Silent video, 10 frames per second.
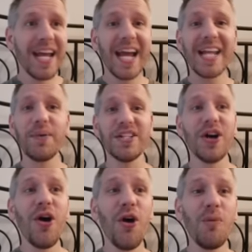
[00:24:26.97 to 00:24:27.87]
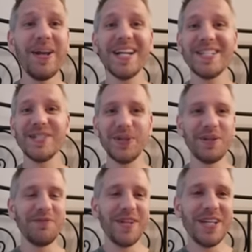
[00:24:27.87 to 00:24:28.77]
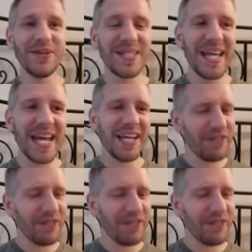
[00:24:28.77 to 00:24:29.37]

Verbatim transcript: anyways, hope you guys enjoyed the video today.